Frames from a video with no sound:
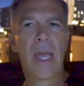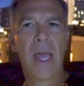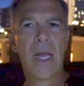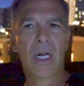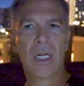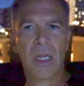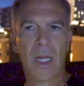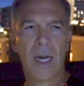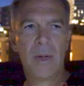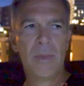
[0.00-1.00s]
in a
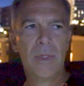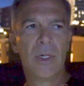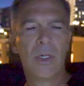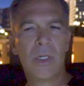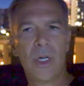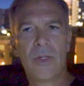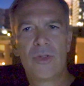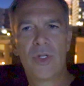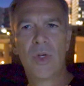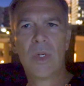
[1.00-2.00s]
club
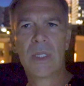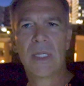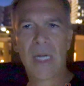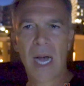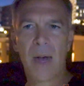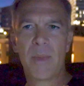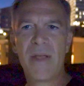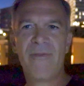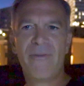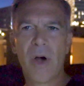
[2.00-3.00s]
doing
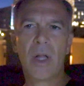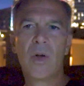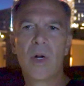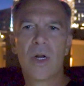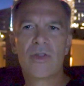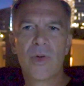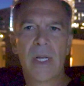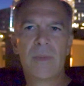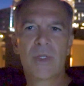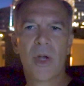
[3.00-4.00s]
comedy, following our
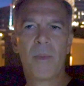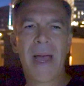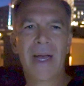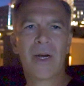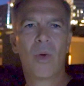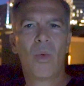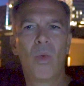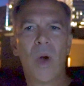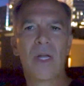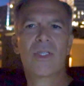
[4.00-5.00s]
dreams, no matter
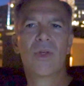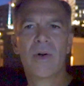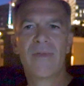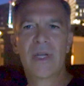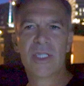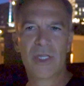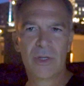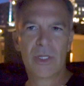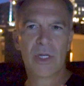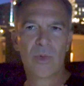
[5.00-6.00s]
what sort of
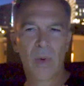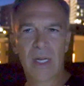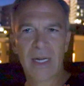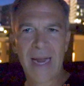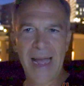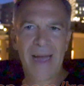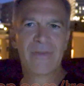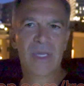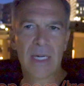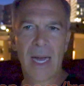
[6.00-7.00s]
excuses we could
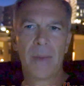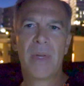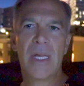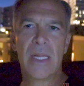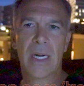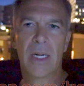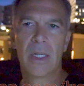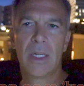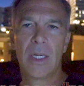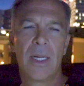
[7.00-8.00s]
have to not be there.
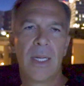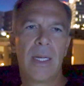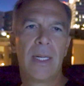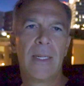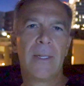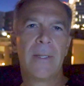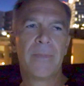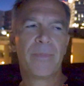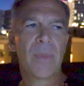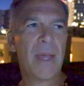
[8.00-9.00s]

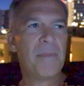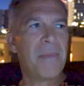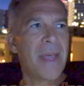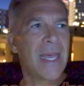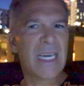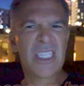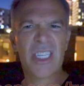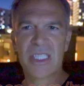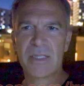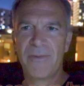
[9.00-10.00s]
And man, it
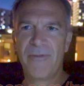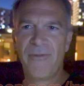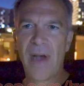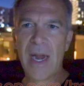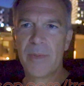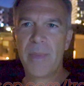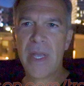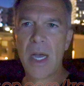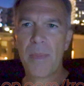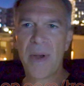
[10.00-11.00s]
just fired
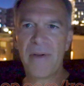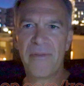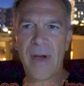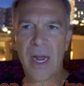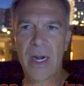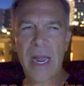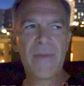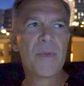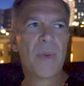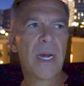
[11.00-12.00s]
me up, and it fired
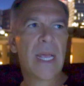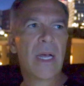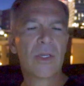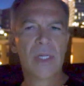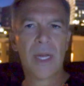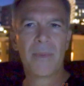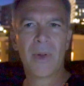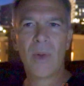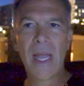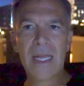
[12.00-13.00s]
everybody else up,
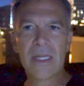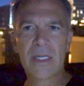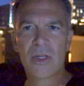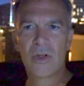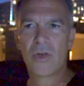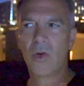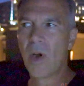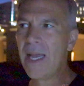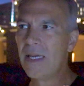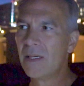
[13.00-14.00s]
and we had this
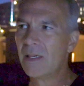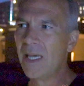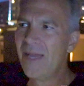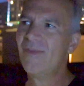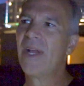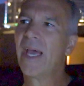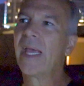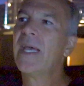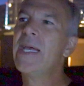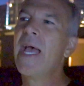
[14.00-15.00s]
great evening.
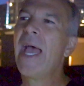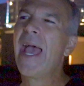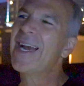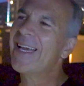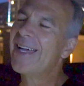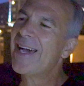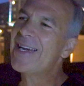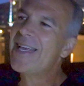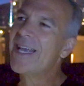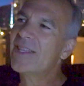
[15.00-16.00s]
And I kind
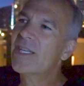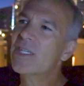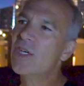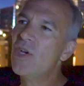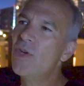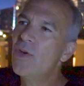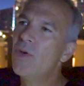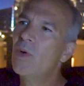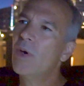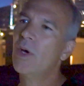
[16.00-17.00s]
of hit this
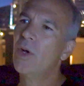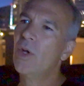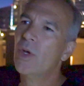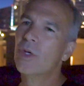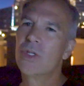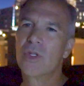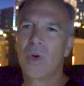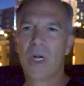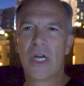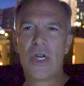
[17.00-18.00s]
new
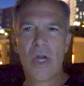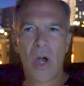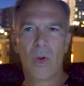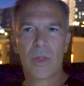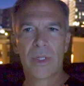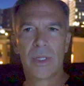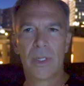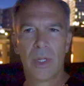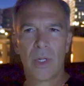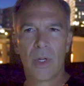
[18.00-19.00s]
sort of note
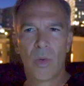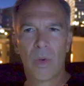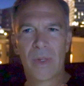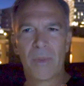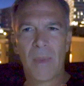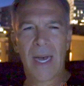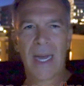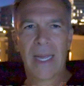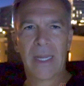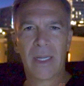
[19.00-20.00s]
with
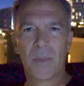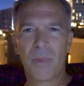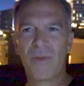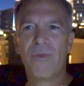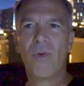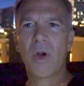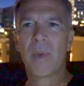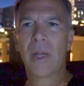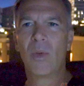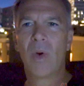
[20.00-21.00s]
my
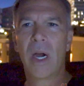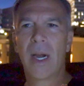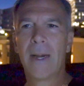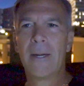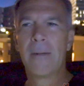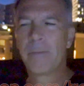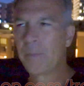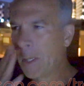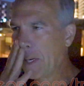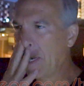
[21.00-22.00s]
performing, where
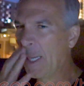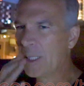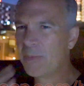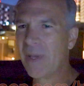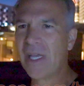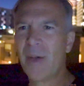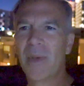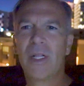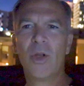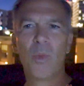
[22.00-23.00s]
it's
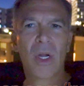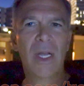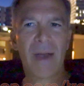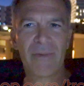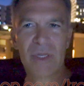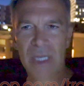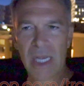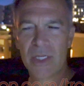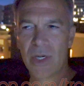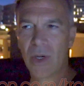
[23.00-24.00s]
becoming a little more
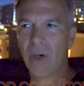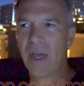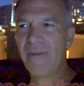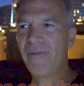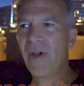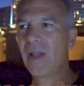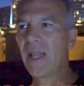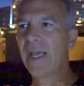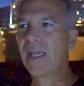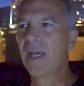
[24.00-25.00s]
conversational. It felt
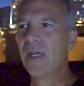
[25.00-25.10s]
like,